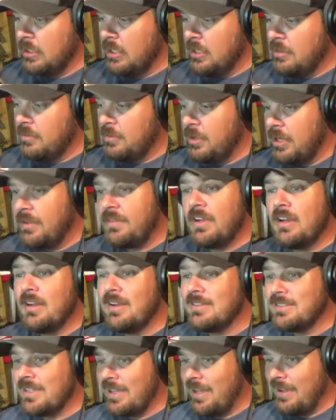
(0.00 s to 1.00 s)
But if there
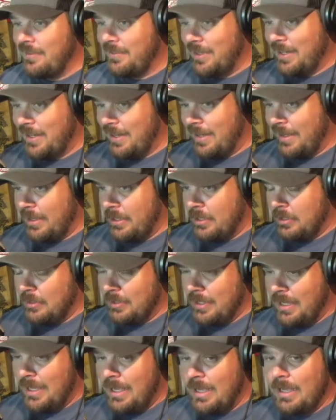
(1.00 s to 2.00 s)
is a heaven and a hell,
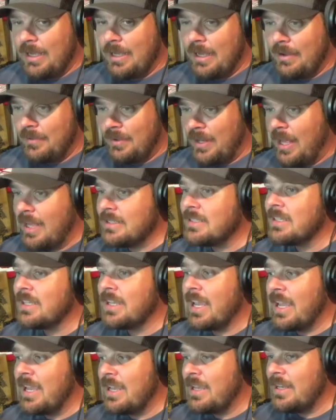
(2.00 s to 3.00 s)
I have a lot to
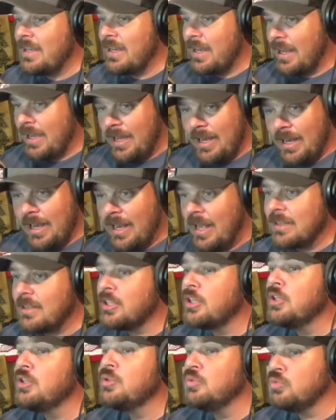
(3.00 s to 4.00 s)
gain and I got a lot
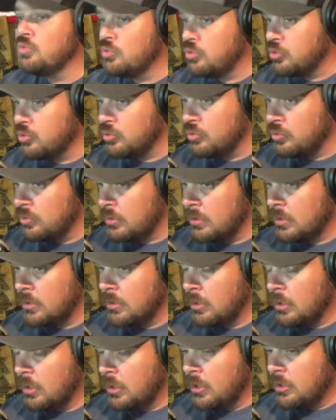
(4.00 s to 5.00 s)
to lose.
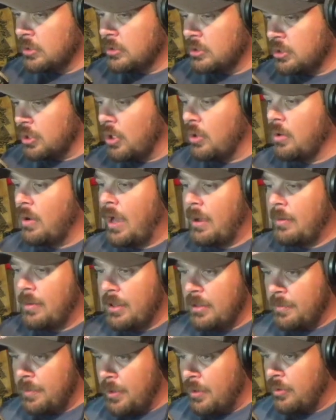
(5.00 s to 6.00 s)
So I'd
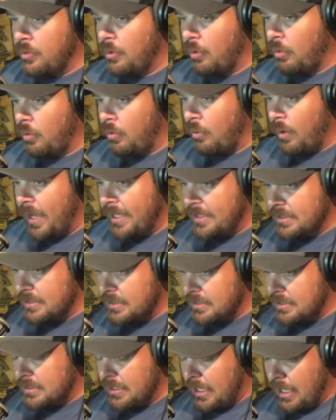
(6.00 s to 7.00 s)
rather be on the right
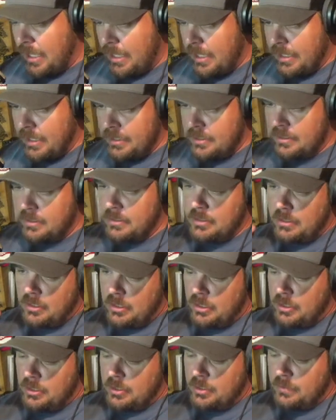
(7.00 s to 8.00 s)
side
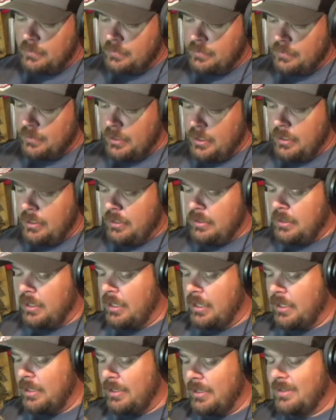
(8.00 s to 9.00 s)
of
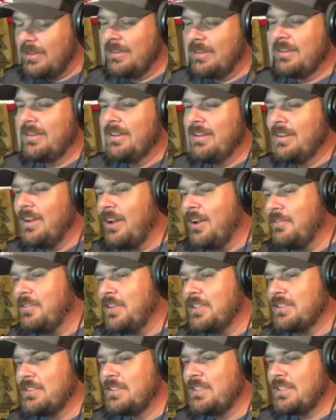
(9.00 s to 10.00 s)

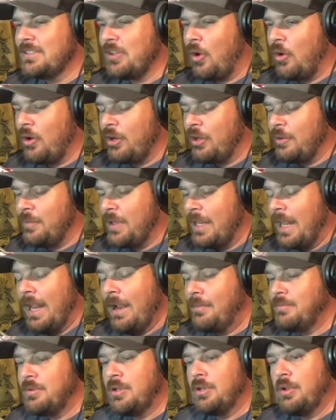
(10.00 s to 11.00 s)
this argument, and
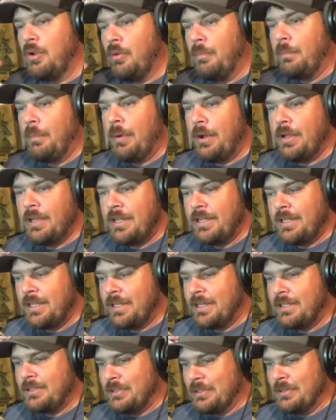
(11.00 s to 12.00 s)
I'm no pun
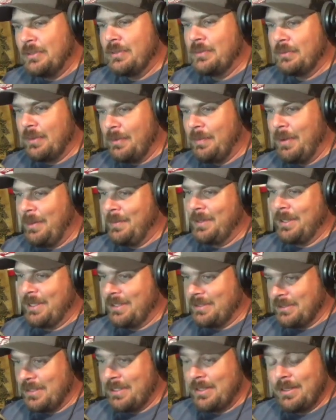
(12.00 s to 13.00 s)
intended to
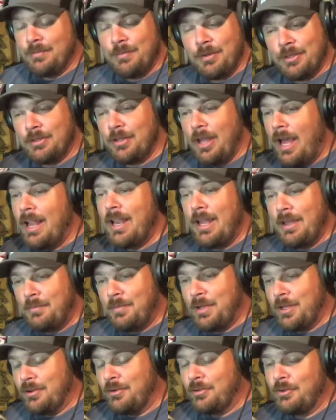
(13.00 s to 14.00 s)
Republicans or anything, but I like
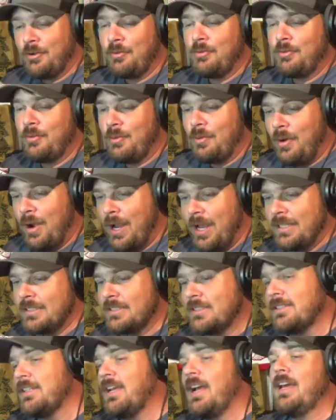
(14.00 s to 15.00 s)
being on the right
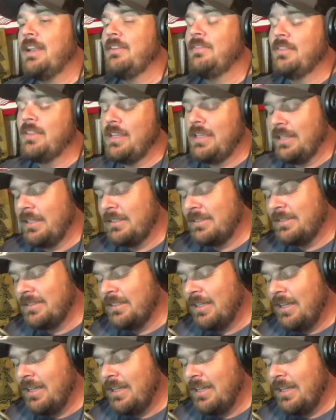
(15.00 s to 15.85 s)
side of things.